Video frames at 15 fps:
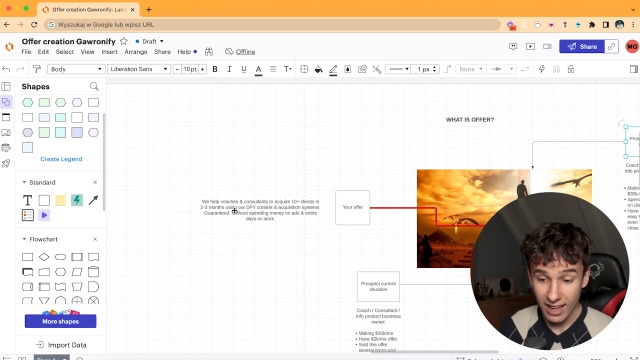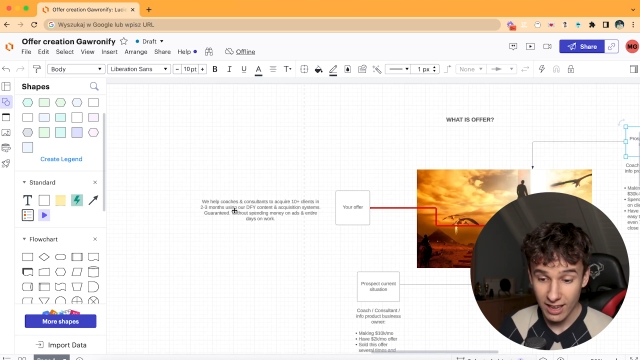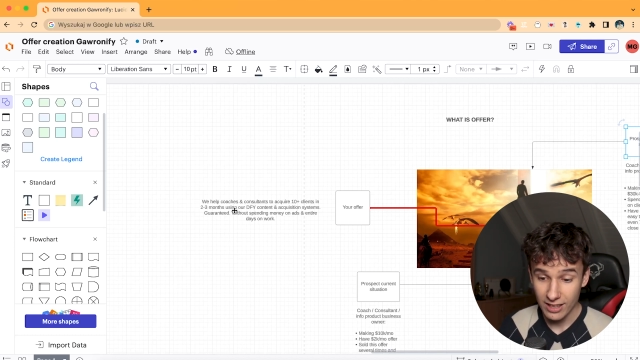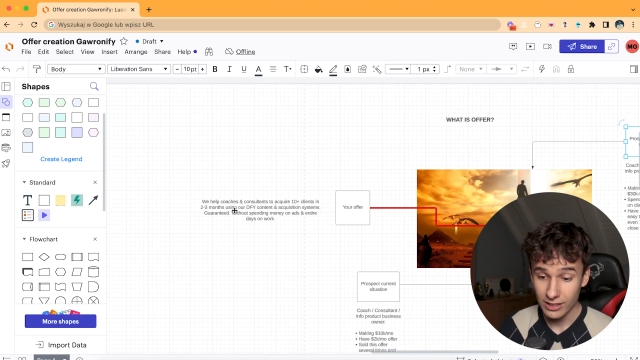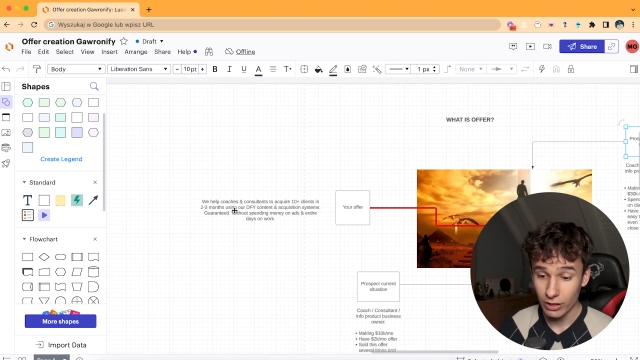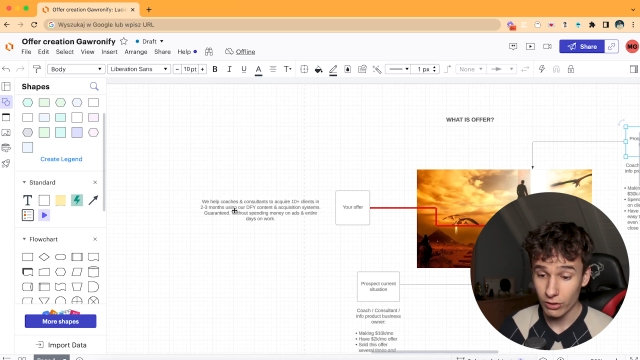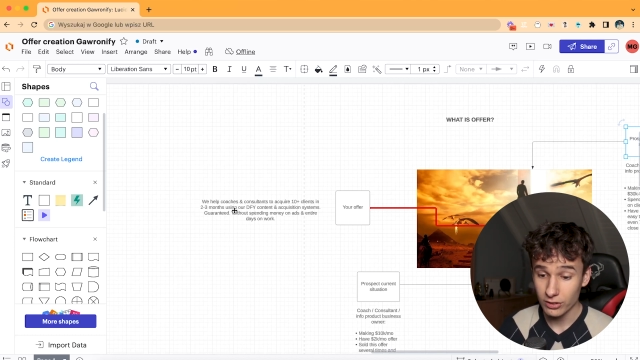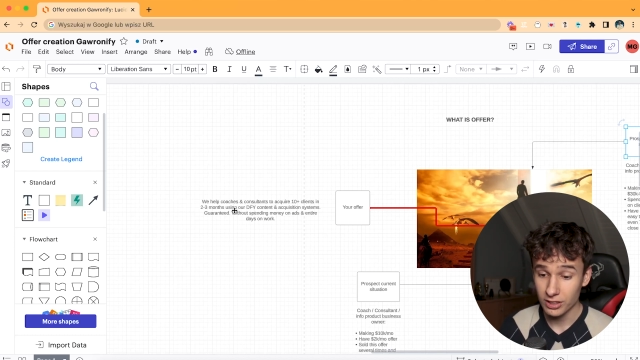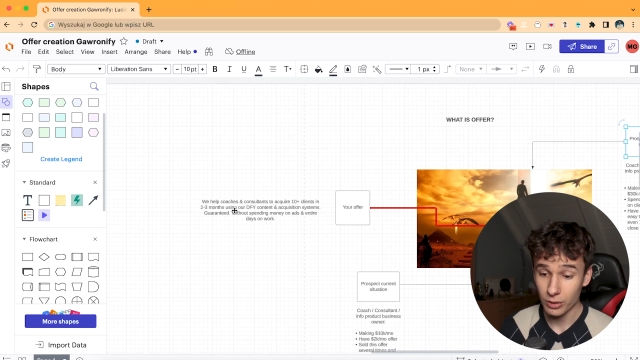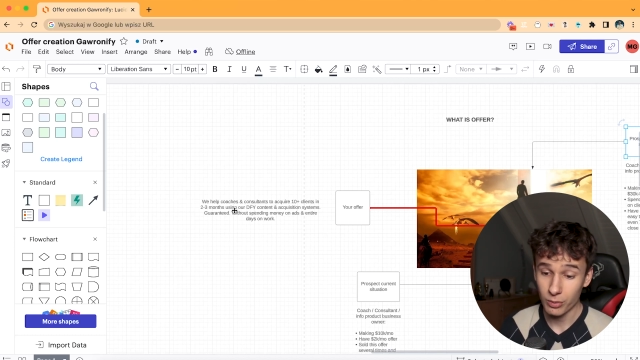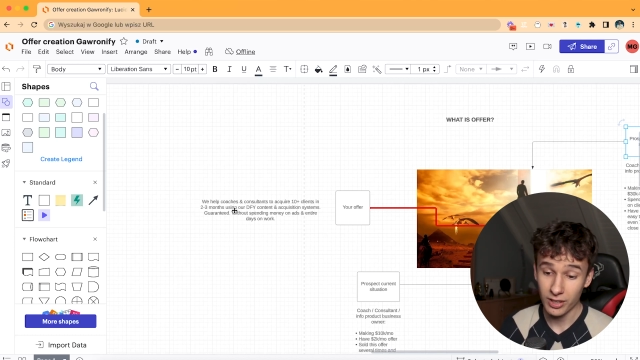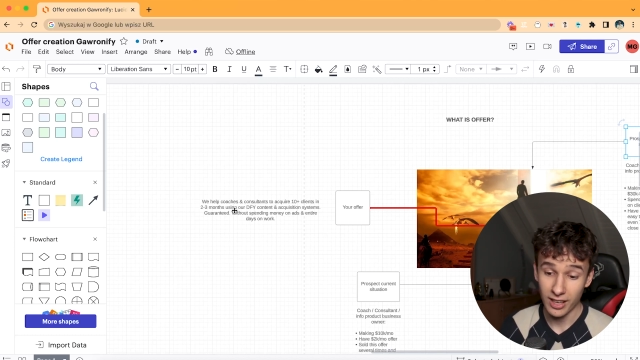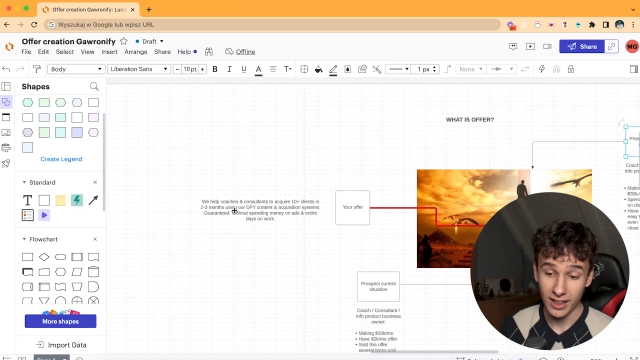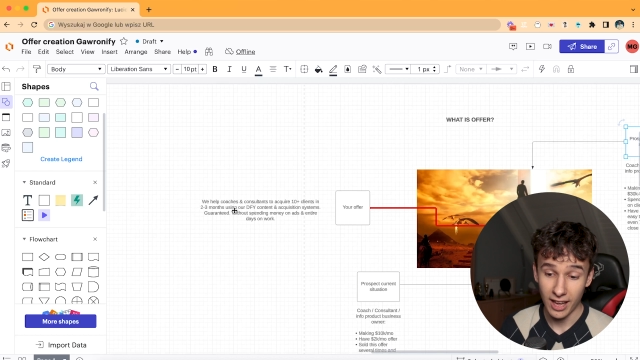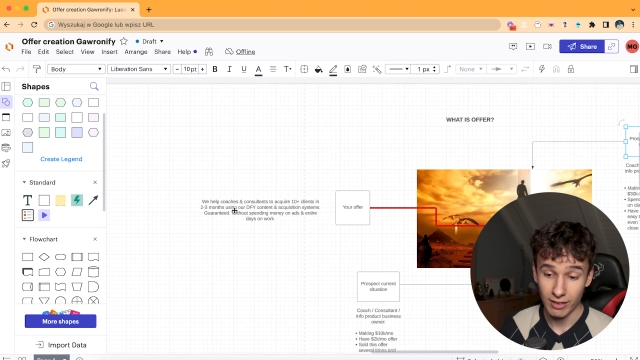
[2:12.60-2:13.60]
and also
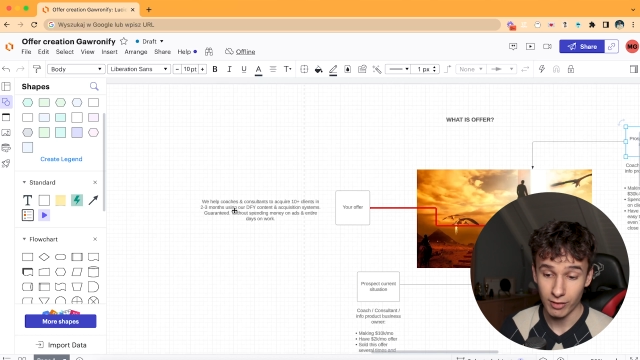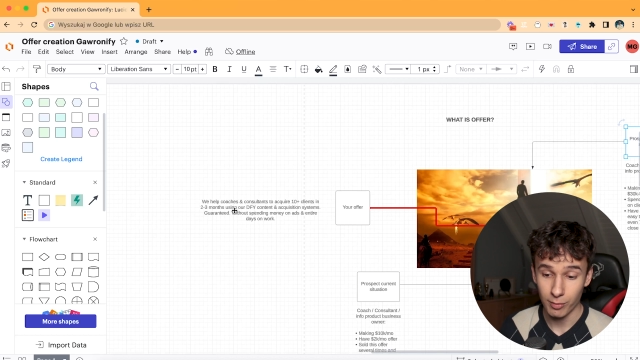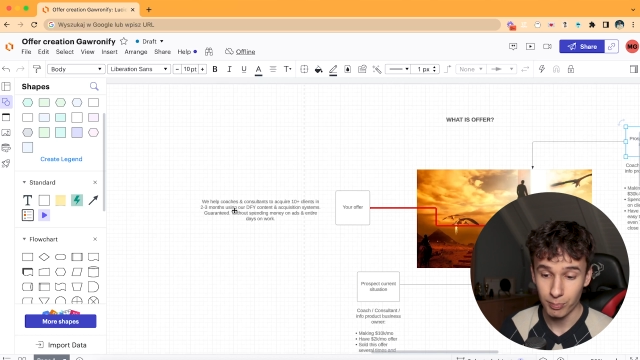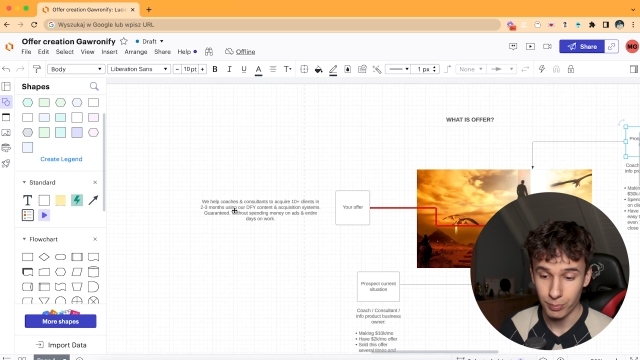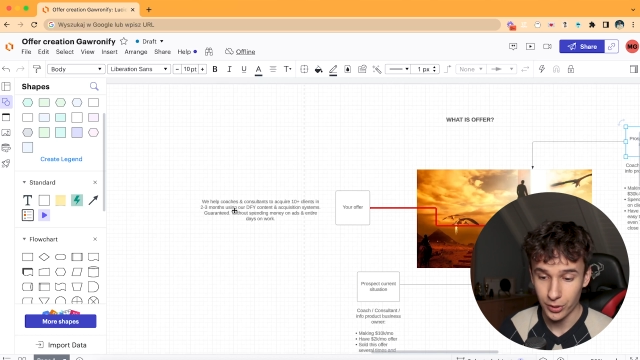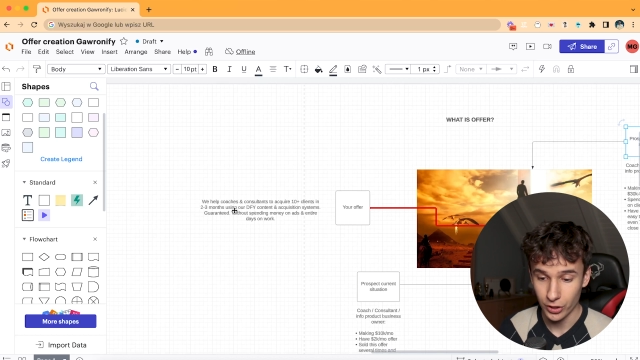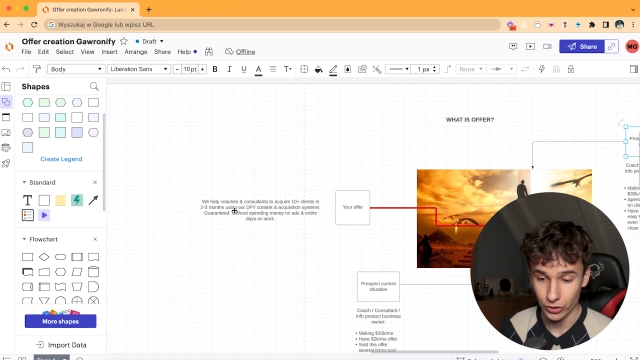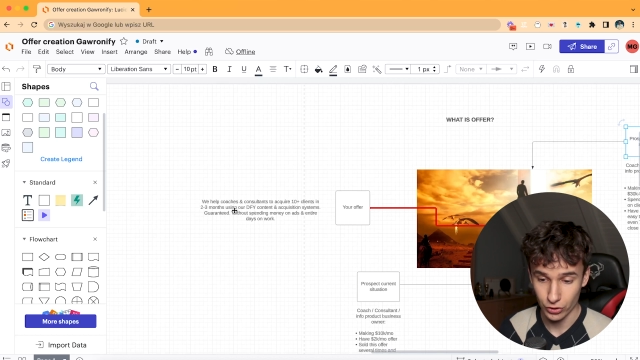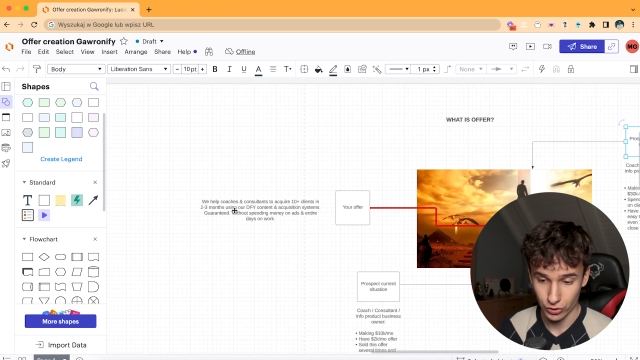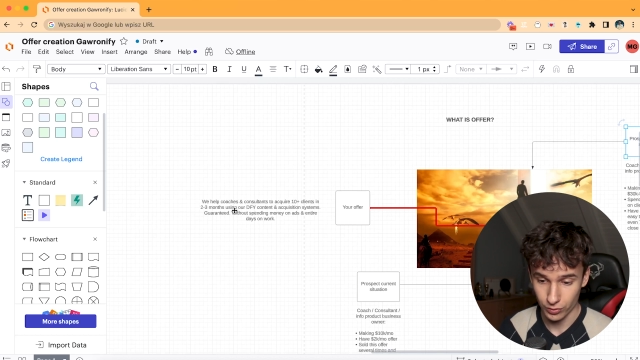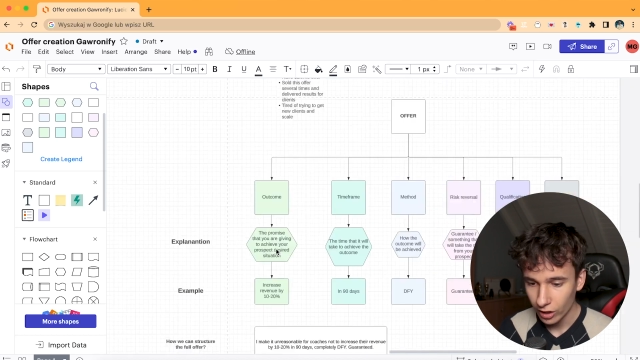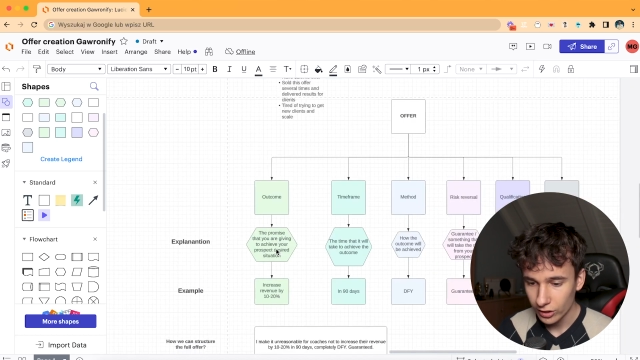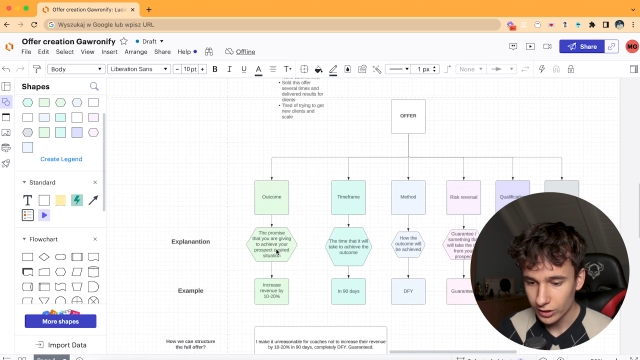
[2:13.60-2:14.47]
we can have a pitch.